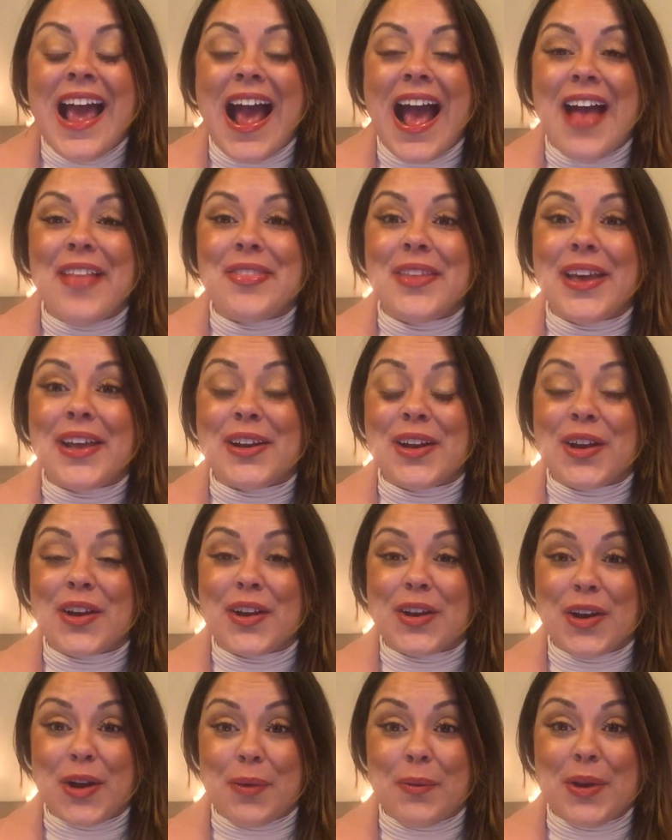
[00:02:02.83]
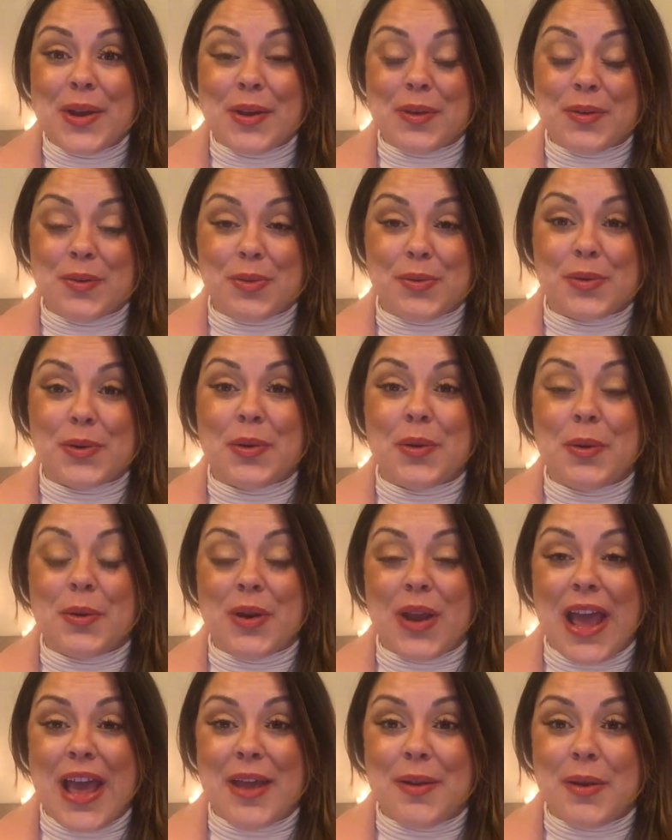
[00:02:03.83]
and then going
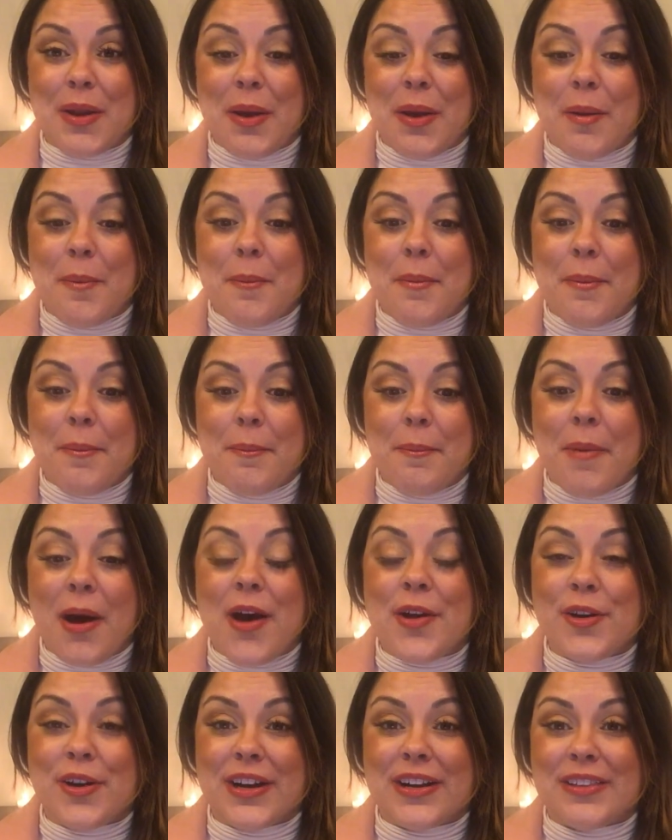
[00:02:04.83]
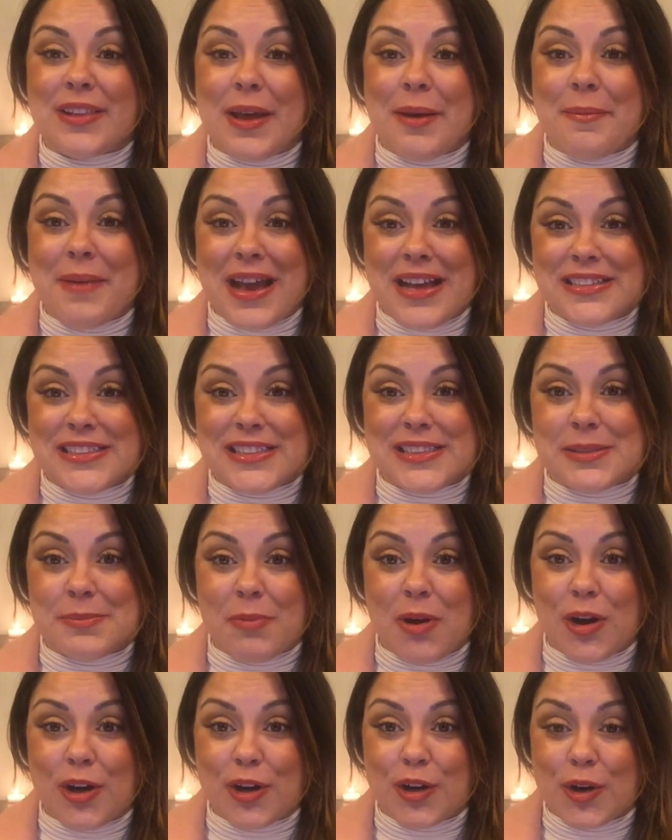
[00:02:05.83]
through and monitoring them as
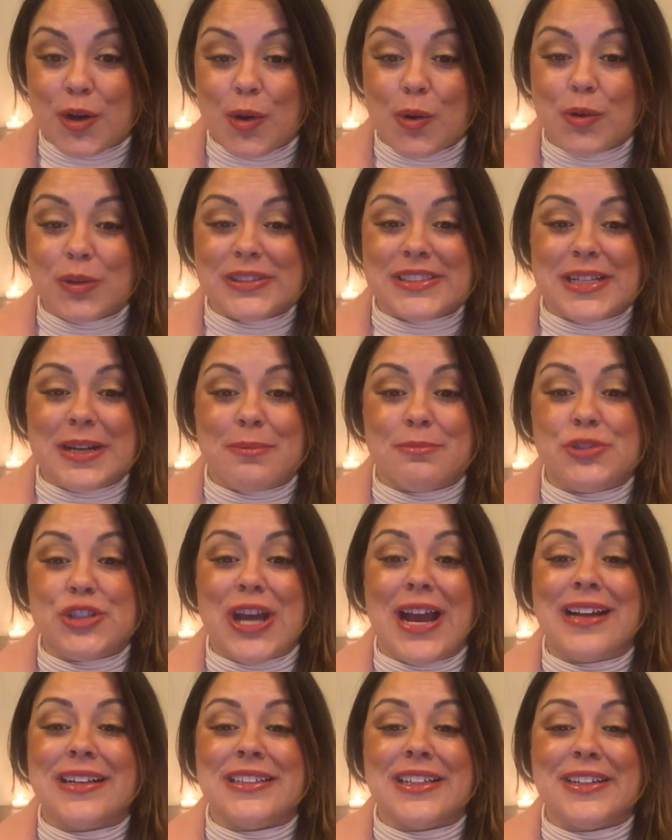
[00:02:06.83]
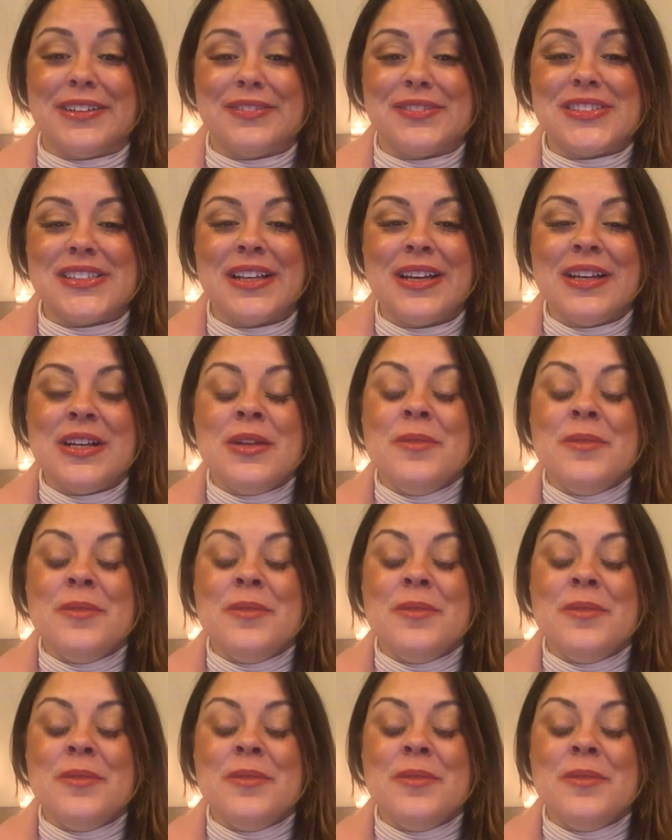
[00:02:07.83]
SMART goals and objectives.